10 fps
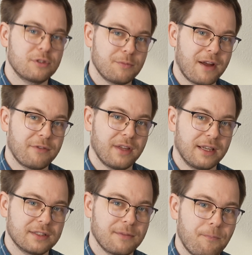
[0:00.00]

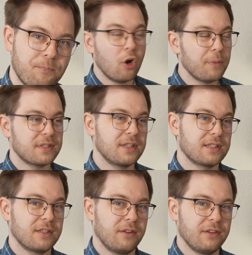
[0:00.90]
SmartThings. On Home
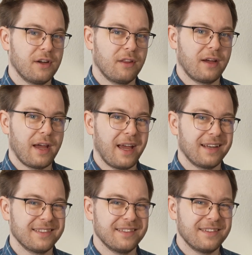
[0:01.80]
Assistant, on the other
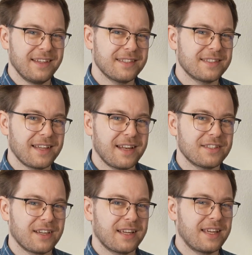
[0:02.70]
hand, this
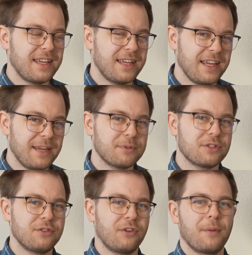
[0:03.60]
sensor keeps
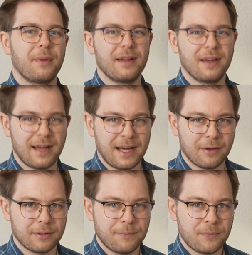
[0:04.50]
dropping
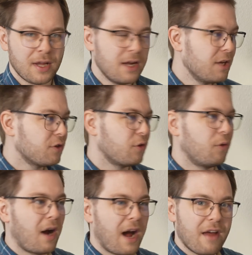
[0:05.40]
out.
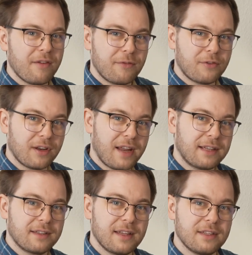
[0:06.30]
So I've
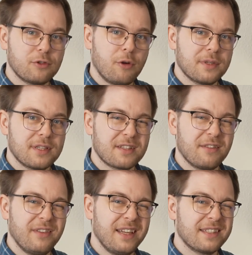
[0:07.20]
connected this to Home
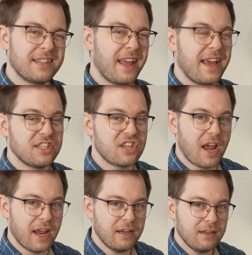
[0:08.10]
Assistant via
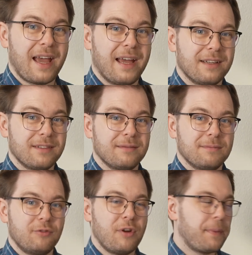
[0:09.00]
ZHA, and
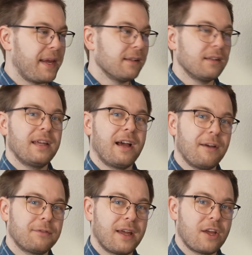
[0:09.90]
Repeatedly
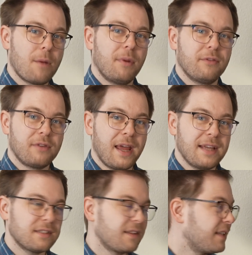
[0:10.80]
after a couple of
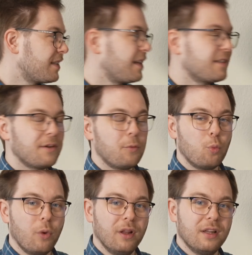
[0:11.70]
days, this sensor
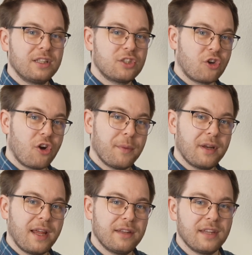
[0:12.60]
will
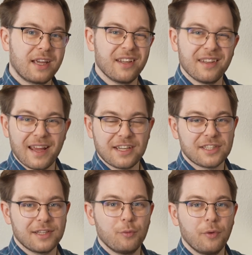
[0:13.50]
terminate the
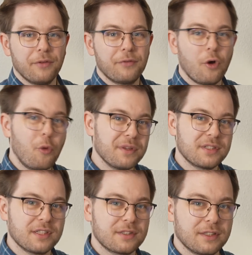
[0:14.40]
connection with Home
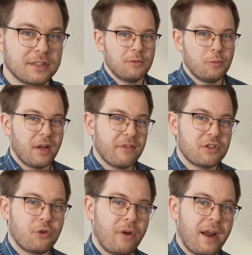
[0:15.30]
Assistant. Whenever
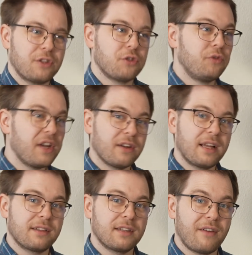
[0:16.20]
trying to
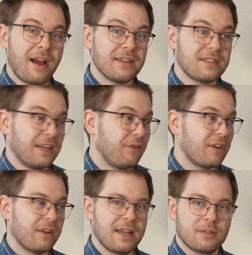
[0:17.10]
reconnect the device, it
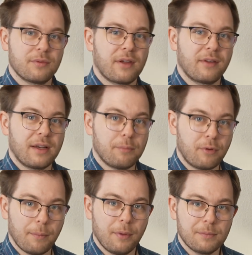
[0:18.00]
reconnects without any
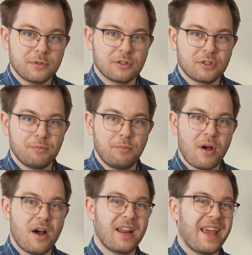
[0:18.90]
problems,
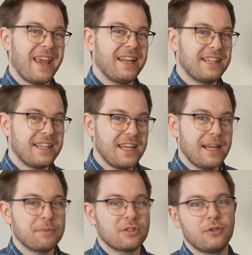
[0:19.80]
but it
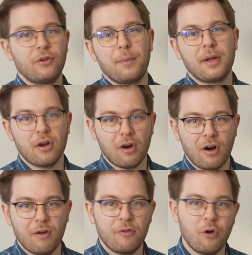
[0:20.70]
keeps dropping
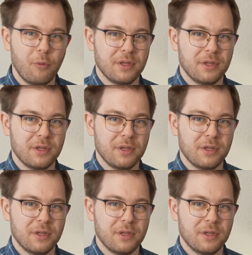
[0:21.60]
off Home